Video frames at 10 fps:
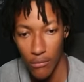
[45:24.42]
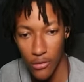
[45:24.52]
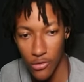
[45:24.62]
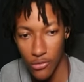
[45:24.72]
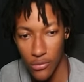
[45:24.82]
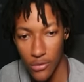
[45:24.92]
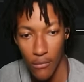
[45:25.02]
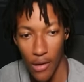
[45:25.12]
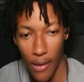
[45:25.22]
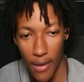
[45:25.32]
We're doomed.
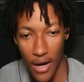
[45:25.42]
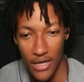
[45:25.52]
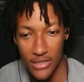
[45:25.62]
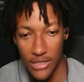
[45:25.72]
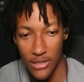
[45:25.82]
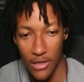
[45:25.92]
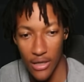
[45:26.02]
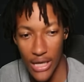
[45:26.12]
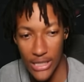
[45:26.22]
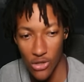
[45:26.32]
I'm not gonna sit there
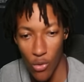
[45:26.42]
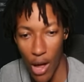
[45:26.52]
and guess the whole